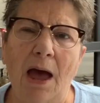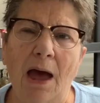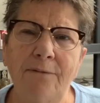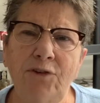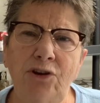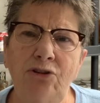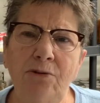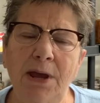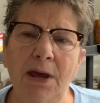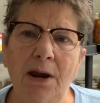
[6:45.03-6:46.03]
After you
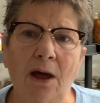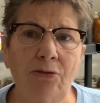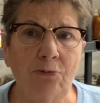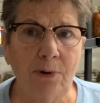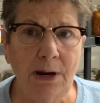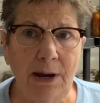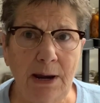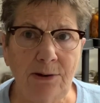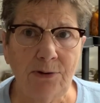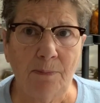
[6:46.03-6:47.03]
get a
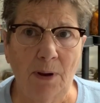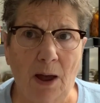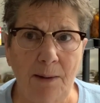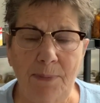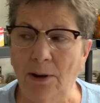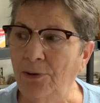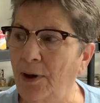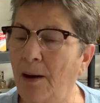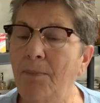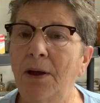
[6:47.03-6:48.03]
three-day supply built
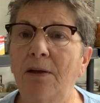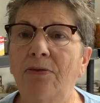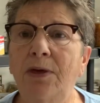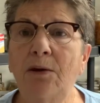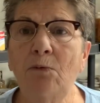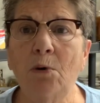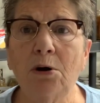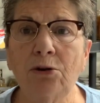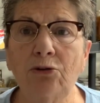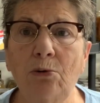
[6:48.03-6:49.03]
up, then work
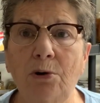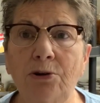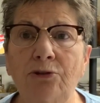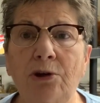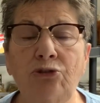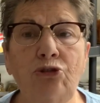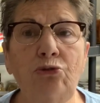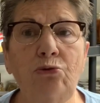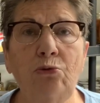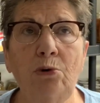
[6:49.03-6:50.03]
towards a
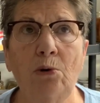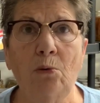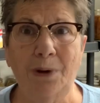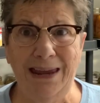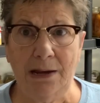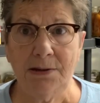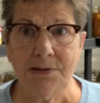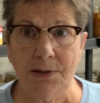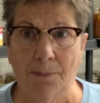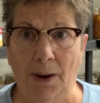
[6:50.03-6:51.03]
two-week
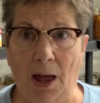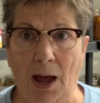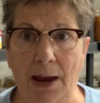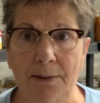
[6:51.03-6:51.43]
supply.